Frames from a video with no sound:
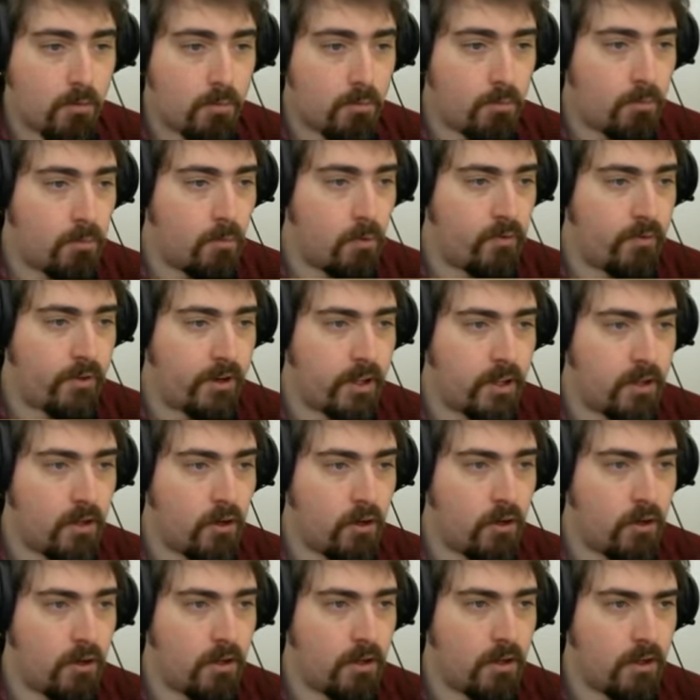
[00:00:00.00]
Moving
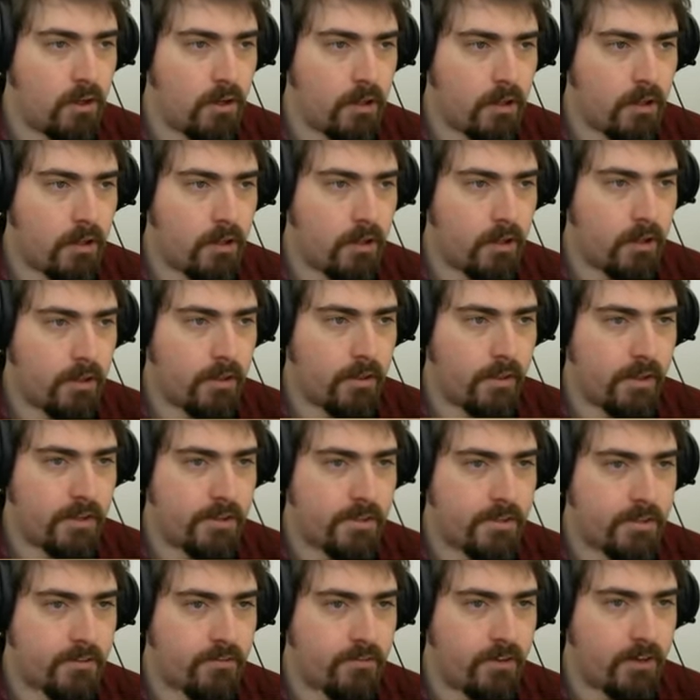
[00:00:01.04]
along,
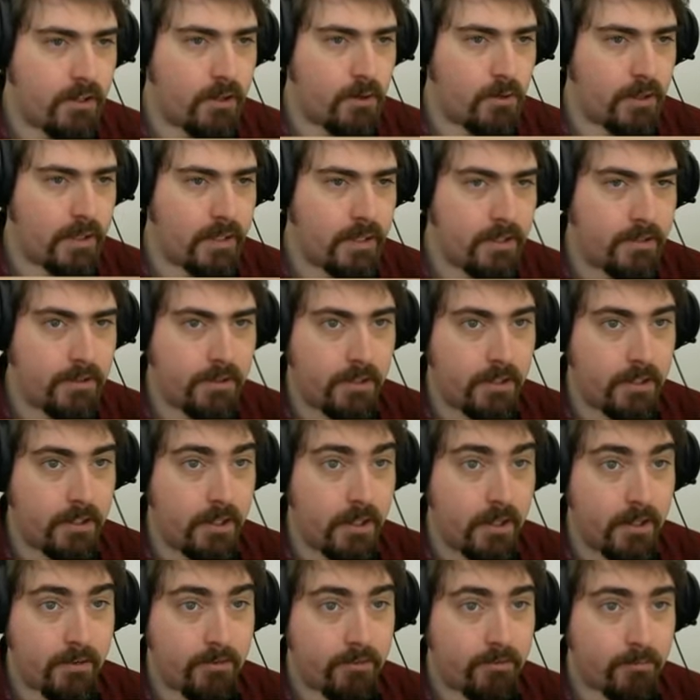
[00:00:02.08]
this fellow is
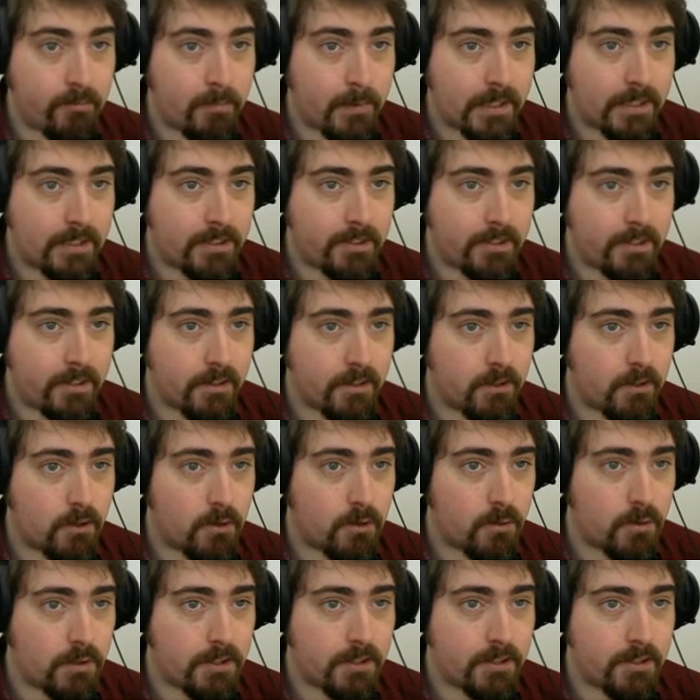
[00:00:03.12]
Yerfmeister,
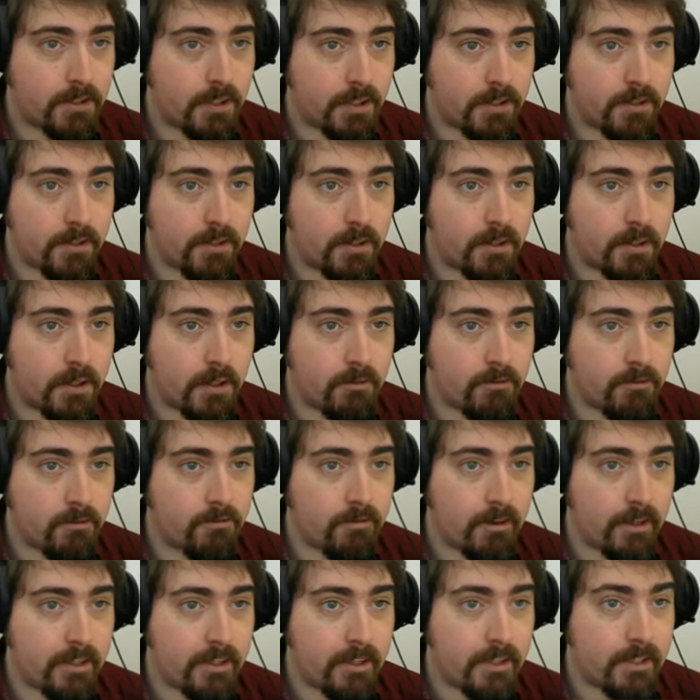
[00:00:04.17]
who is sixteen hundred
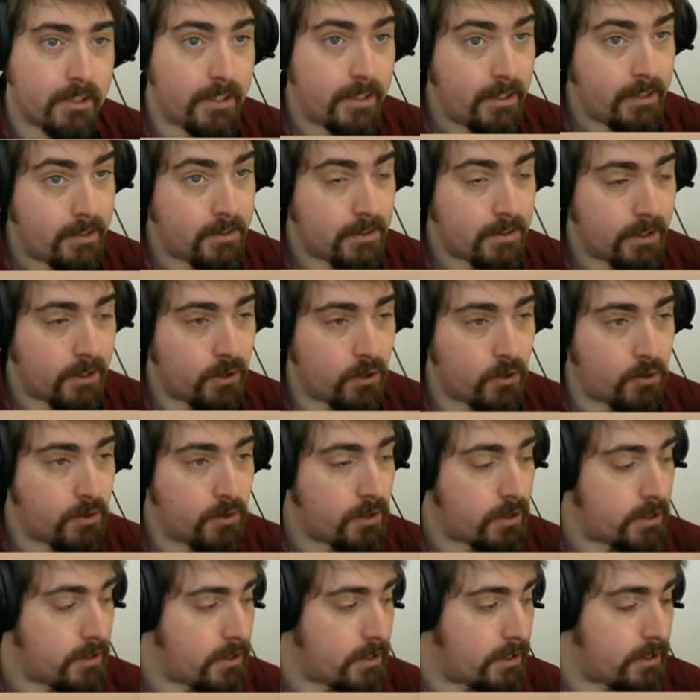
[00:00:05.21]
rated, he's
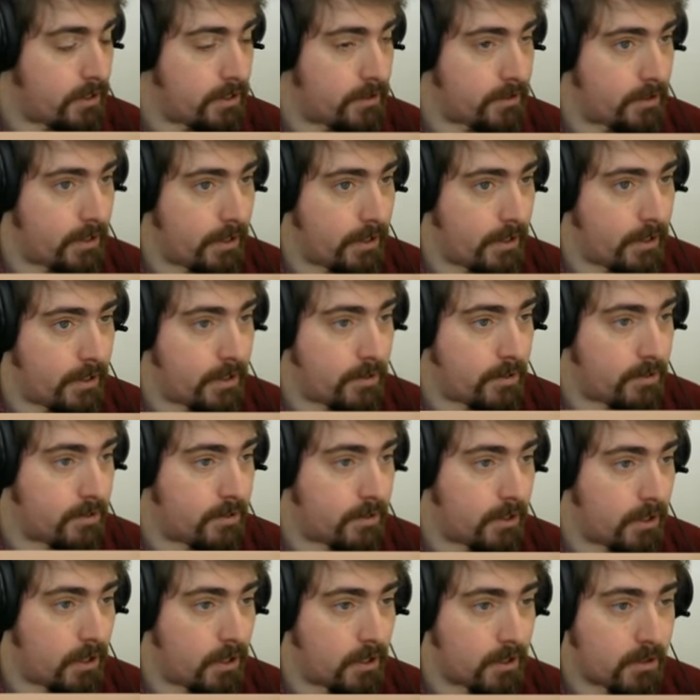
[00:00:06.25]
Eon, and he's in
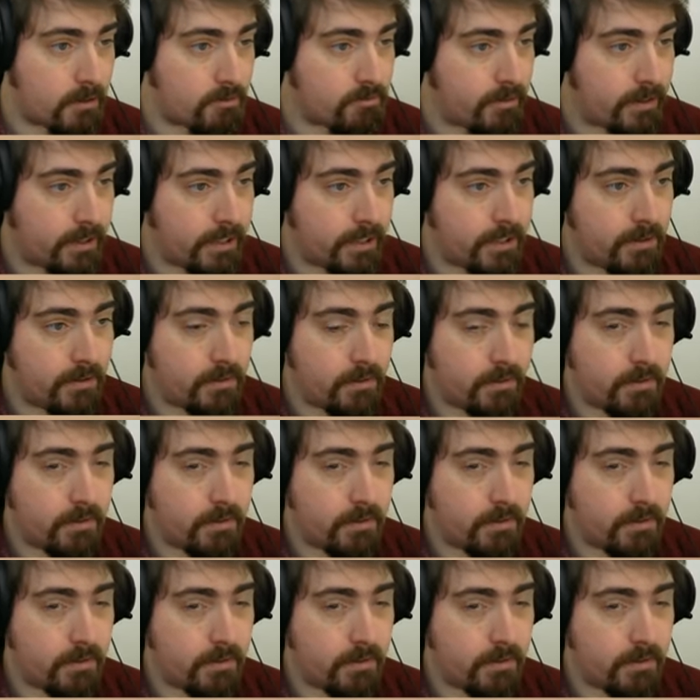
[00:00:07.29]
dark green.